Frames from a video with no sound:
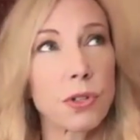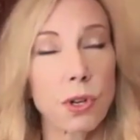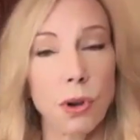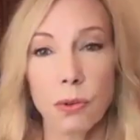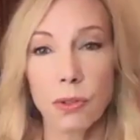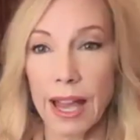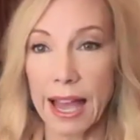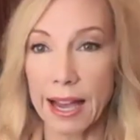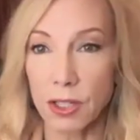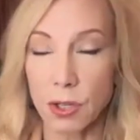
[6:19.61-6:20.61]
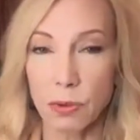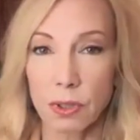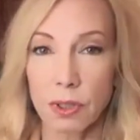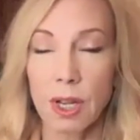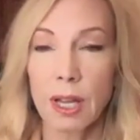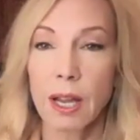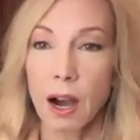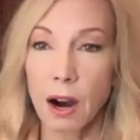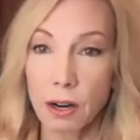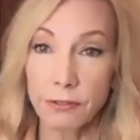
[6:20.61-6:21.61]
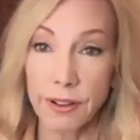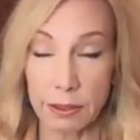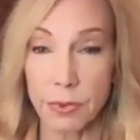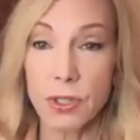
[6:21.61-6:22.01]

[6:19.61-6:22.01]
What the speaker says: show the actual artifact.